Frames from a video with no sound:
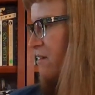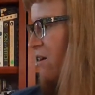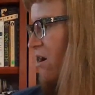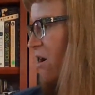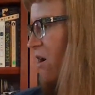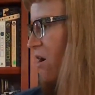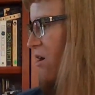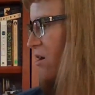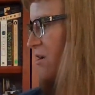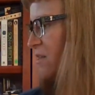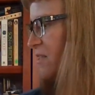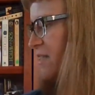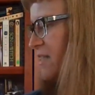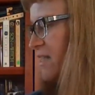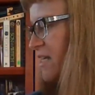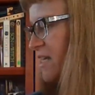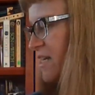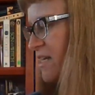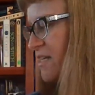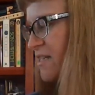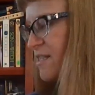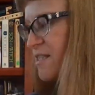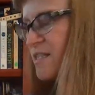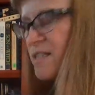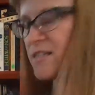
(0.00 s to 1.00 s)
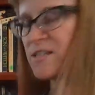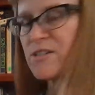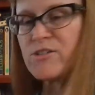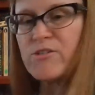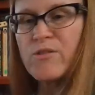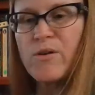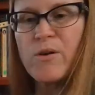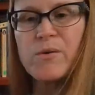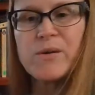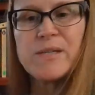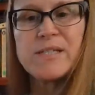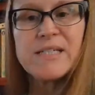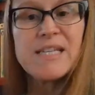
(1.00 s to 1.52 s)
All seeds
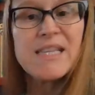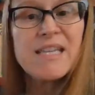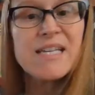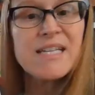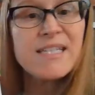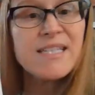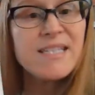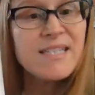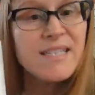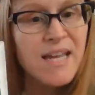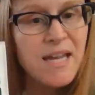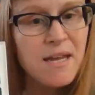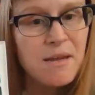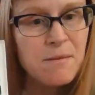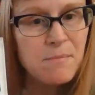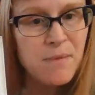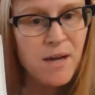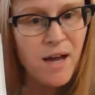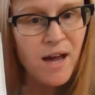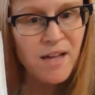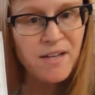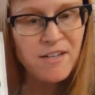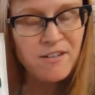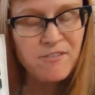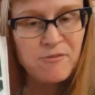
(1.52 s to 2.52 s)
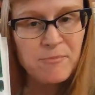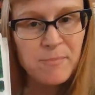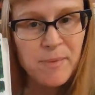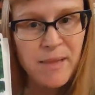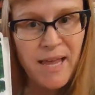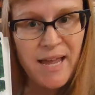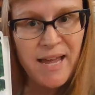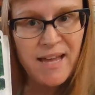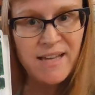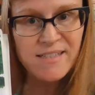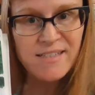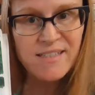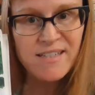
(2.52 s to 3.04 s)
grow into the same kind of
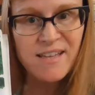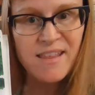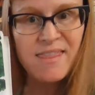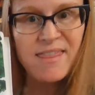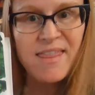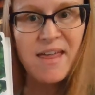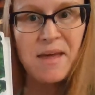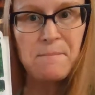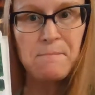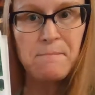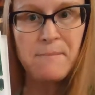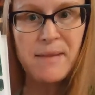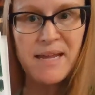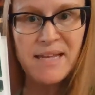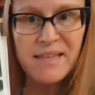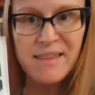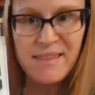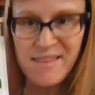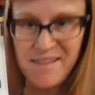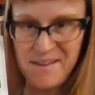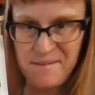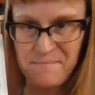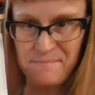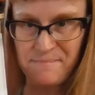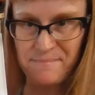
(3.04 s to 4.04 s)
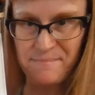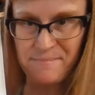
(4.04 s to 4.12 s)
plant that made them.